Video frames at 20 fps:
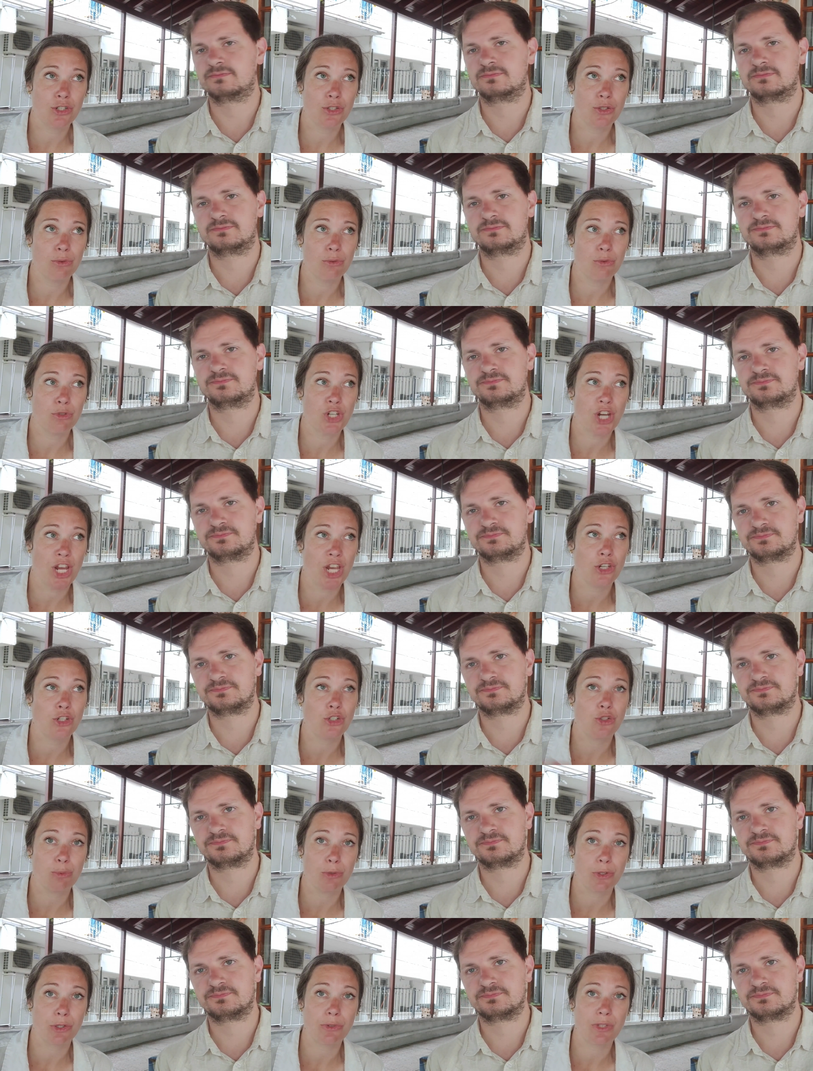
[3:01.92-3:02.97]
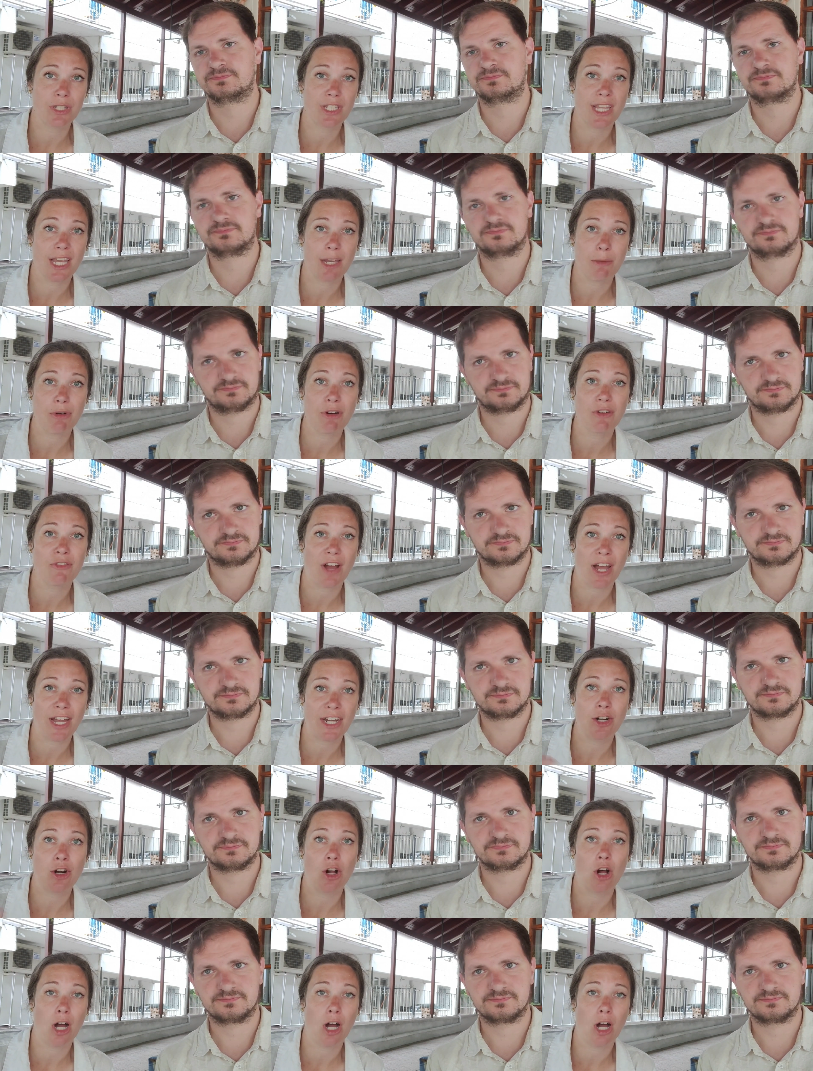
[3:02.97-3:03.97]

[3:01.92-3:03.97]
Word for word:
Speaker 1: to change routes, and they provided